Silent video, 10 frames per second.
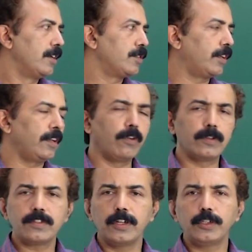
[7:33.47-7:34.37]
so it
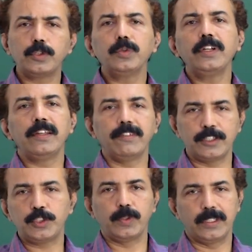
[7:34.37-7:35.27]
involves two
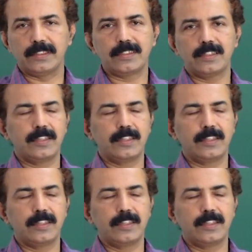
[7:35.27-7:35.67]
individuals.